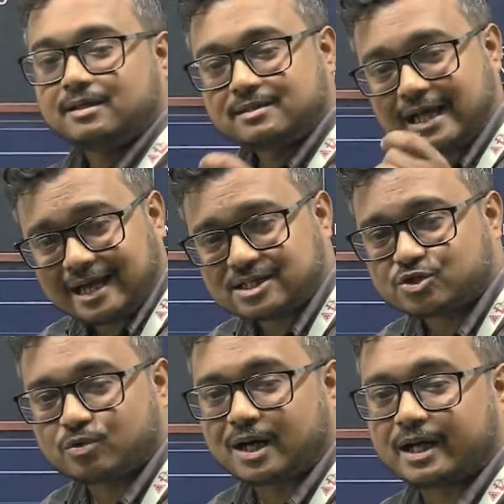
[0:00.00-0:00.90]
that's
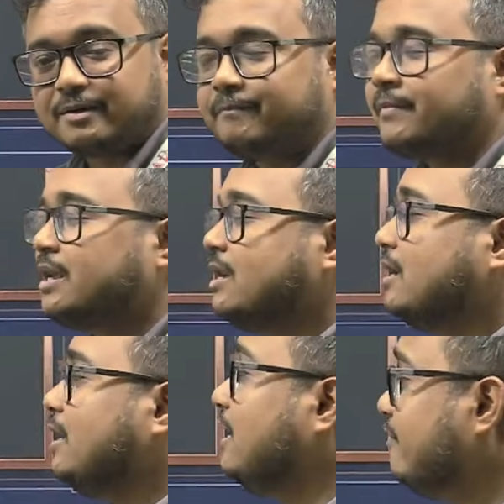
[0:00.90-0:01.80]
why
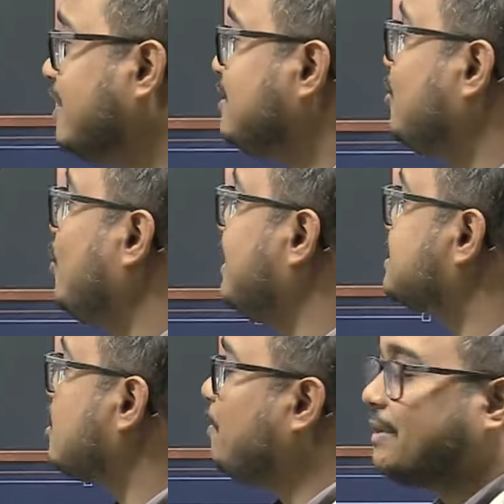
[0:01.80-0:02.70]
even though
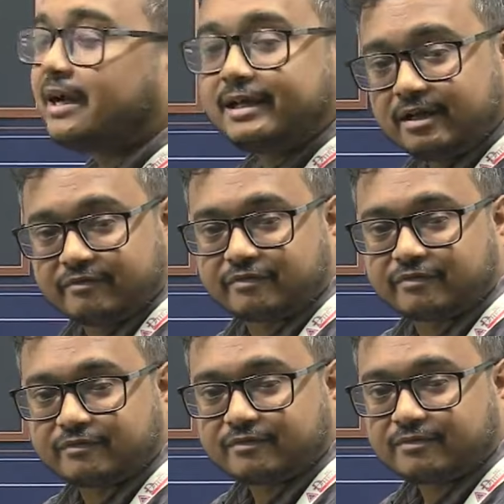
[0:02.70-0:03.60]
it's operative,
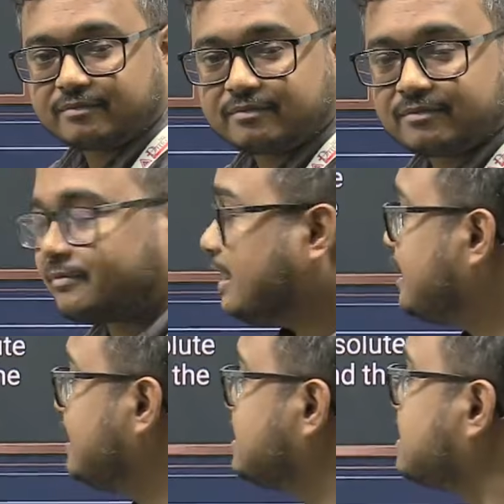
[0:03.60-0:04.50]

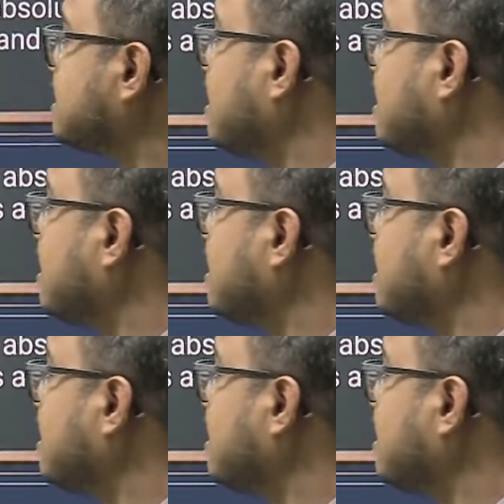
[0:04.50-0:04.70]
it is